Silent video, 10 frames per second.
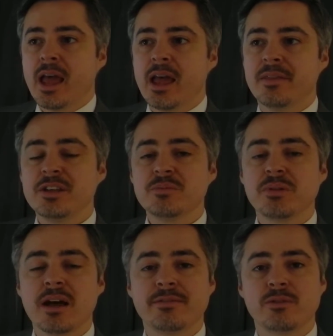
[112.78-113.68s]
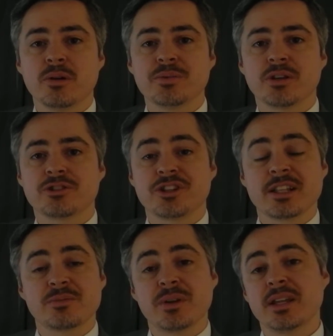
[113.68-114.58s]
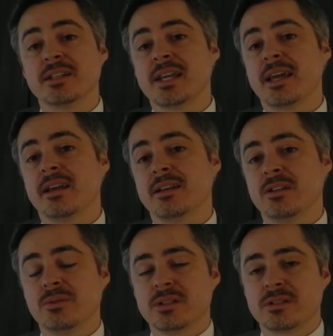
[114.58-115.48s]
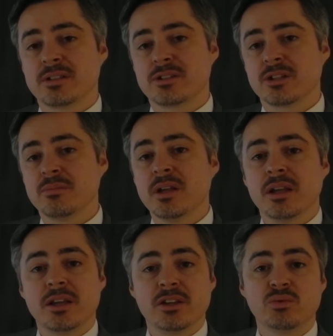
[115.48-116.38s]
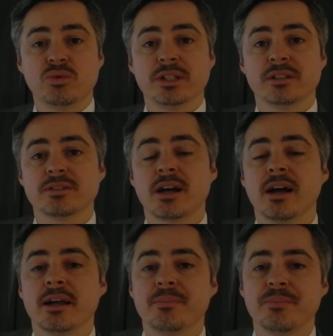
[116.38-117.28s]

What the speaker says: And these platforms are transmitting data into a system in real time.